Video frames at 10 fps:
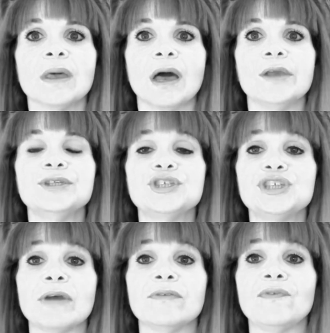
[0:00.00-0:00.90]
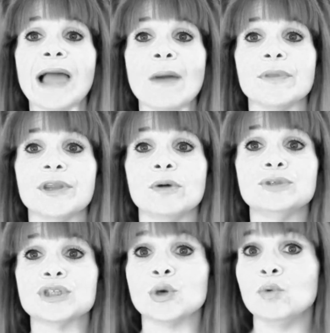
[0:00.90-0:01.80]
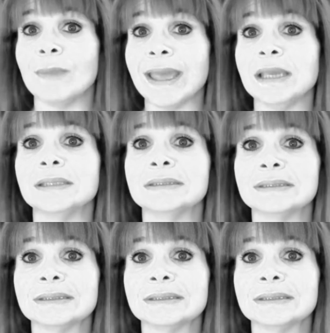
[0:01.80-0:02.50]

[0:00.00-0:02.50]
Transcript: I used to share a flat with an old schoolmate